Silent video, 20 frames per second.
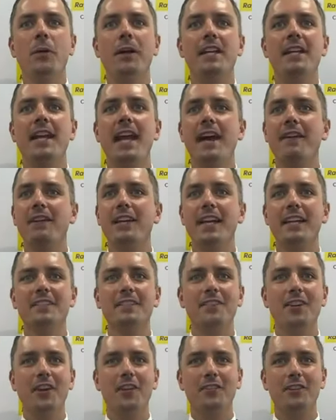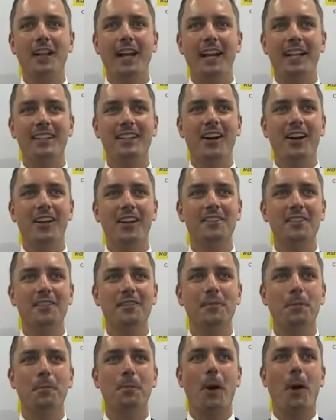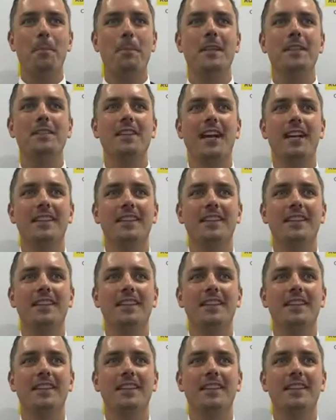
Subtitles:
We never get served cladding notices for properties